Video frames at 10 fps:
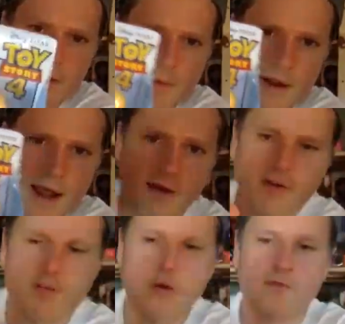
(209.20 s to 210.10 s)
but I don't
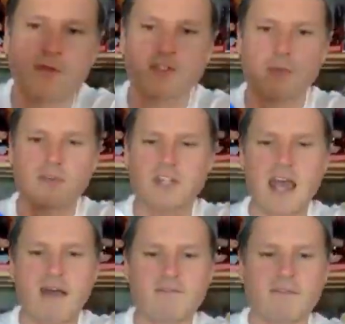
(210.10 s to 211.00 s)
even know if they're supposed to
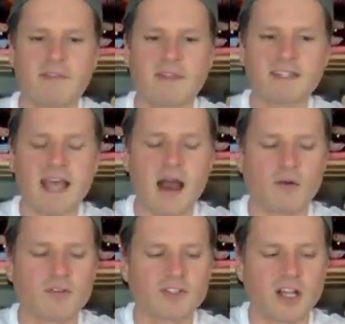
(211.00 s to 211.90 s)
have these
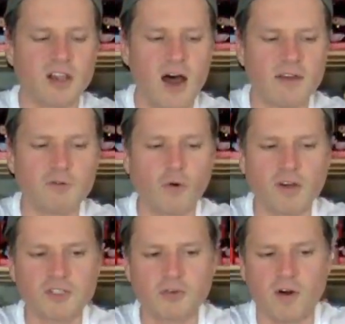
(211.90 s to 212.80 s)
out. There's a lot of
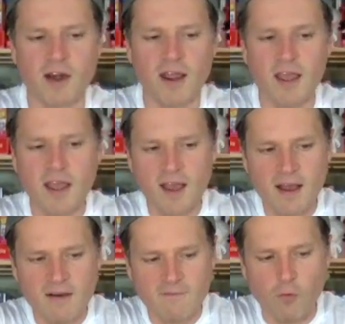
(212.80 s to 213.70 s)
Toy Story
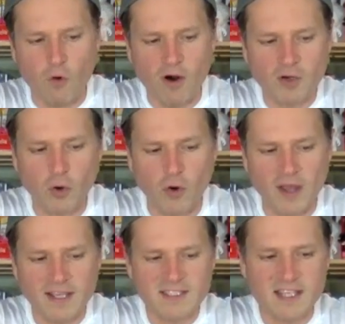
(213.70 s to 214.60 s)
4
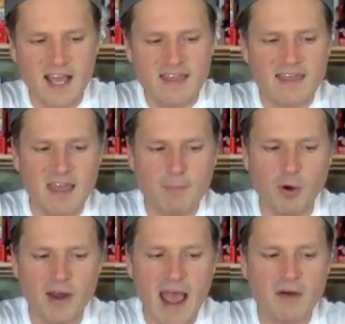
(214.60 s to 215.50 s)
toys that they
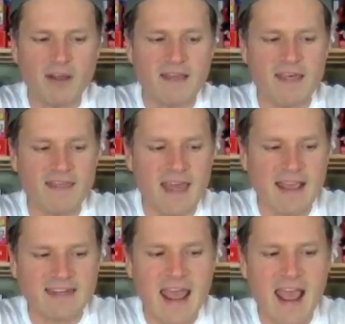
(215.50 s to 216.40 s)
put out and then they
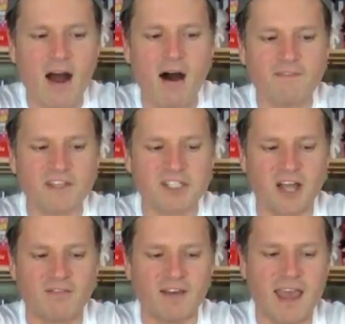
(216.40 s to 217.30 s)
take off the
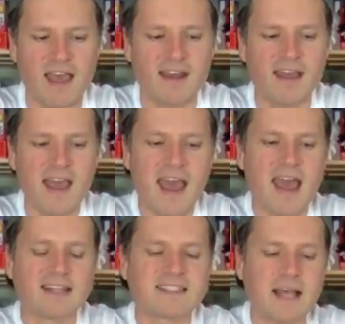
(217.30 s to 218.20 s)
shelf again.
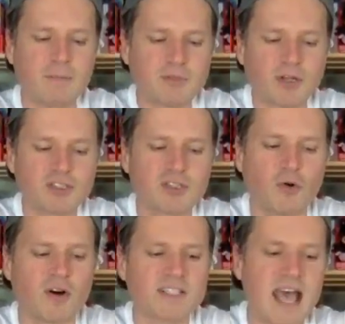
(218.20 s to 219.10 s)
And some
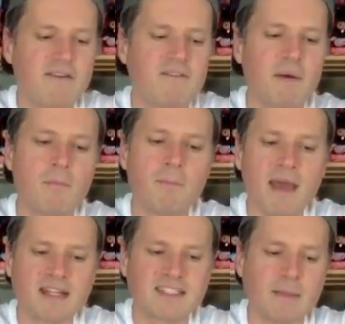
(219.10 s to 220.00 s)
stores have them
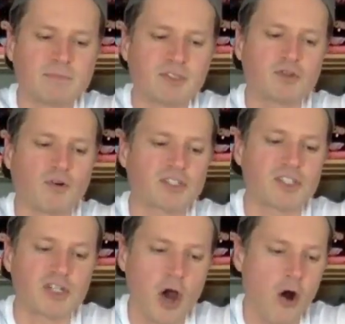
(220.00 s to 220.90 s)
and some stores
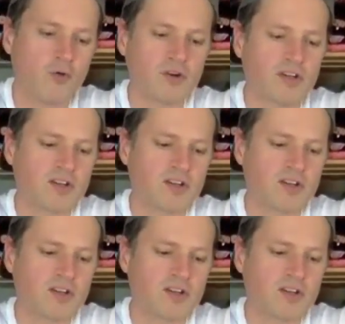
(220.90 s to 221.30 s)
don't.